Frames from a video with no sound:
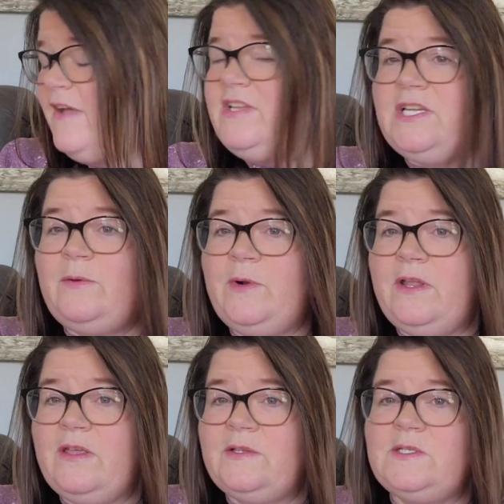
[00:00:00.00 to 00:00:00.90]
Haven't done one
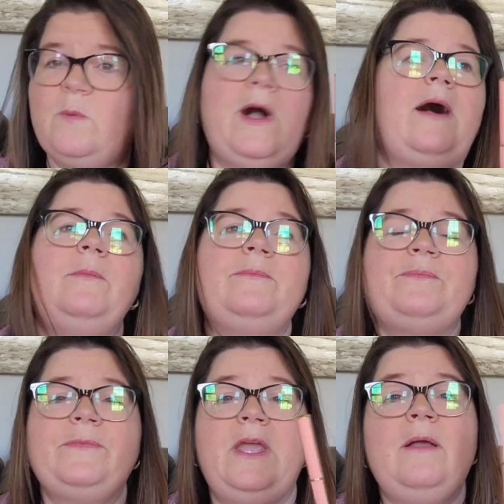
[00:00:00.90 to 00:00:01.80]
of those in a while.
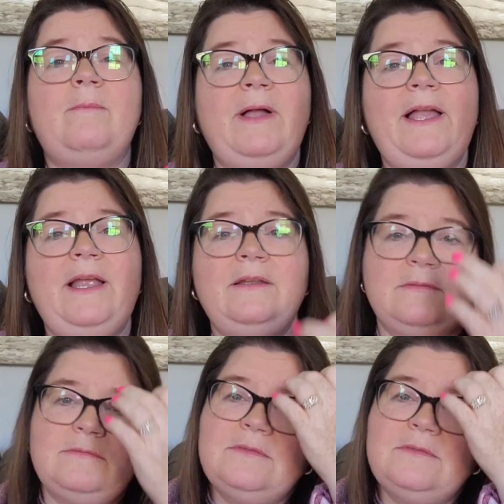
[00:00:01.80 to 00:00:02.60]
But